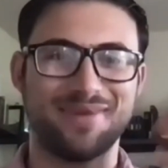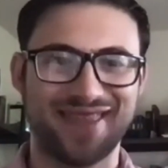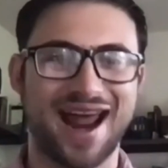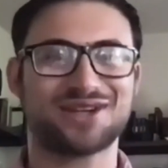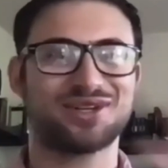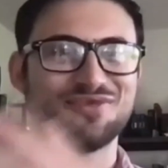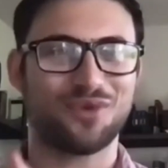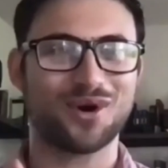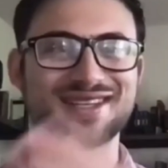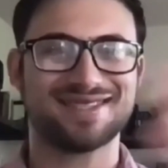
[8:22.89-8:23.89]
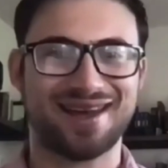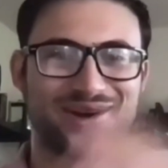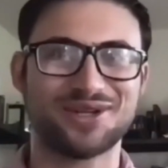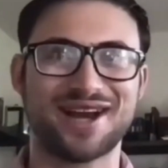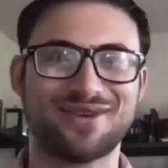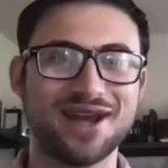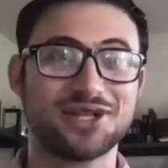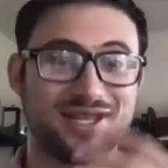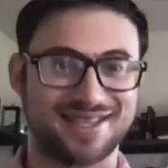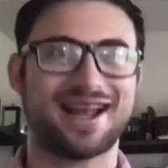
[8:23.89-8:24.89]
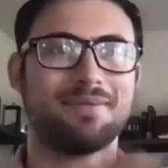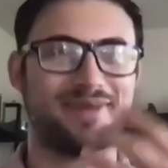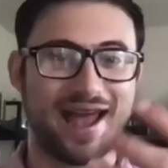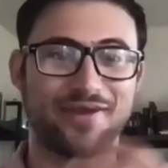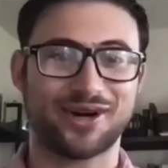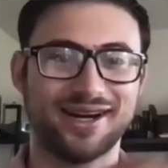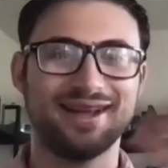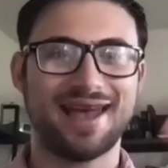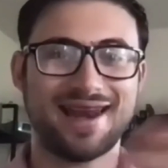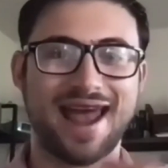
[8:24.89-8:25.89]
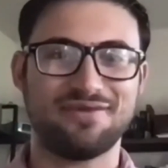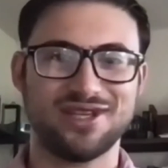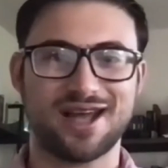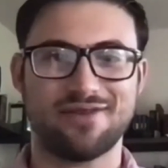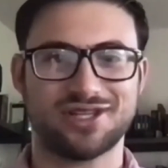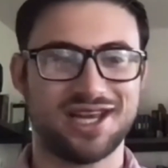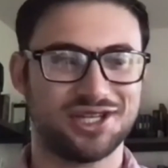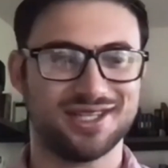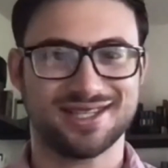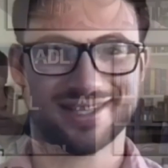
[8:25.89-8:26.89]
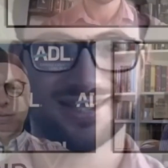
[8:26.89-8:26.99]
And that actually forces later generations to come together and have these conversations.